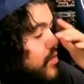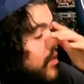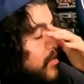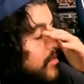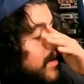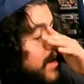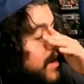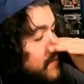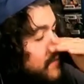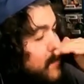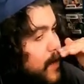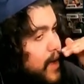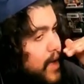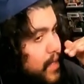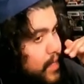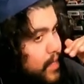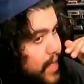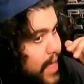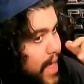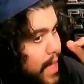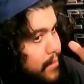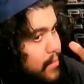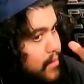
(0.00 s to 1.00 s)
but I feel like
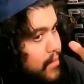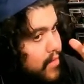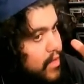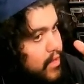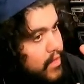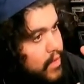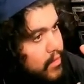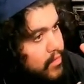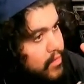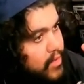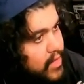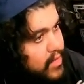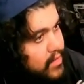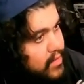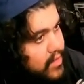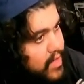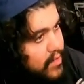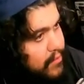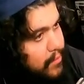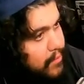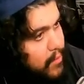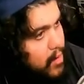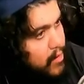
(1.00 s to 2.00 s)
that movie alone is going to
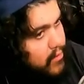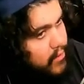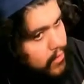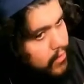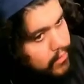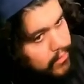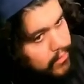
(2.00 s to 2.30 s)
save Marvel.